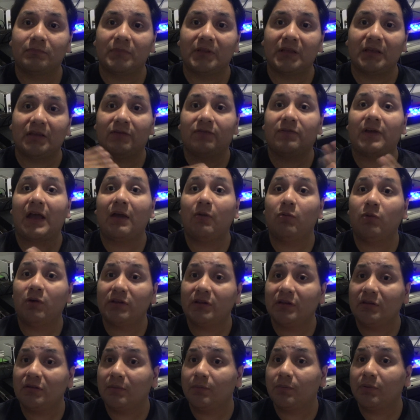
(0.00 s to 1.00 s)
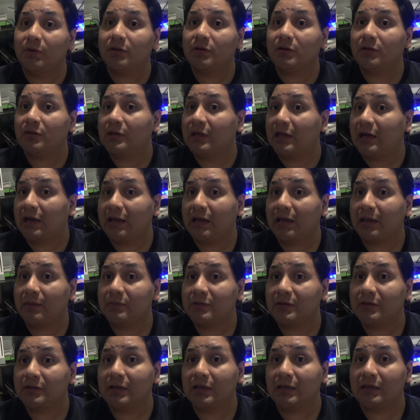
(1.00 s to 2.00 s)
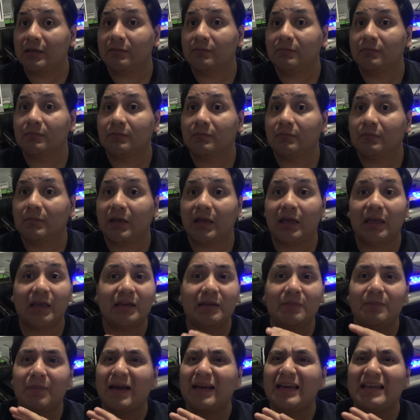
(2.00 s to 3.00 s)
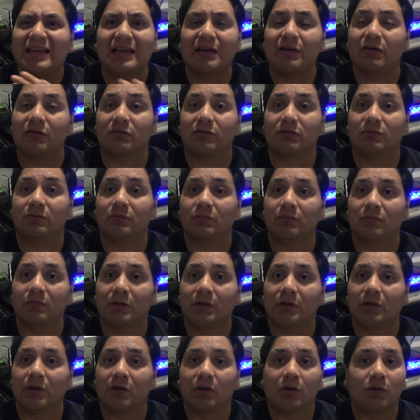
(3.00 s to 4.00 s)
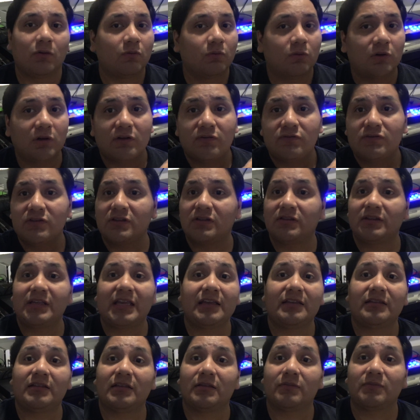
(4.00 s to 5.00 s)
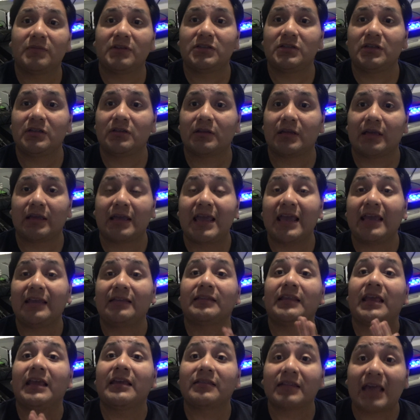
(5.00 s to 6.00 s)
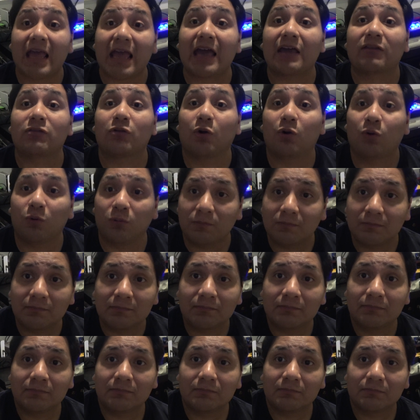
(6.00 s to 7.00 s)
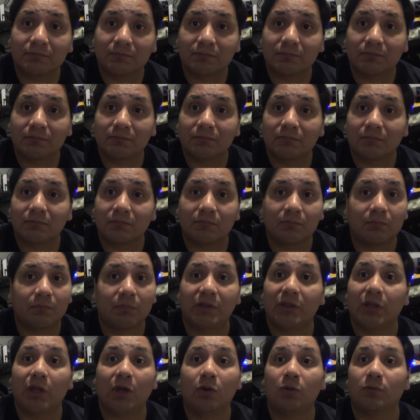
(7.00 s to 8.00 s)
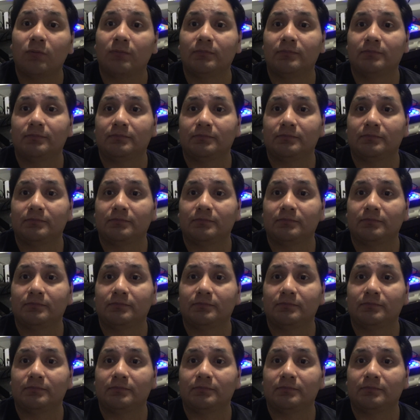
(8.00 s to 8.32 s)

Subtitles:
if I wasn't the person that I am today, anybody else would have just taken these machines like, hey, thanks, asshole. But no.